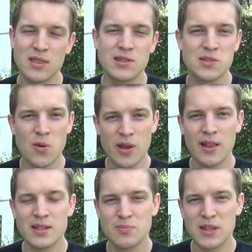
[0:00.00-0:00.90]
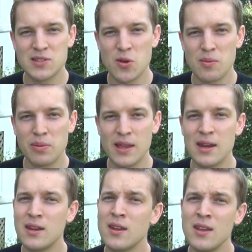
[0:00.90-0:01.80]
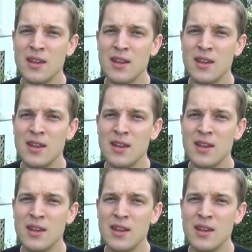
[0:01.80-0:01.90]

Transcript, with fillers: the soil has been so depleted,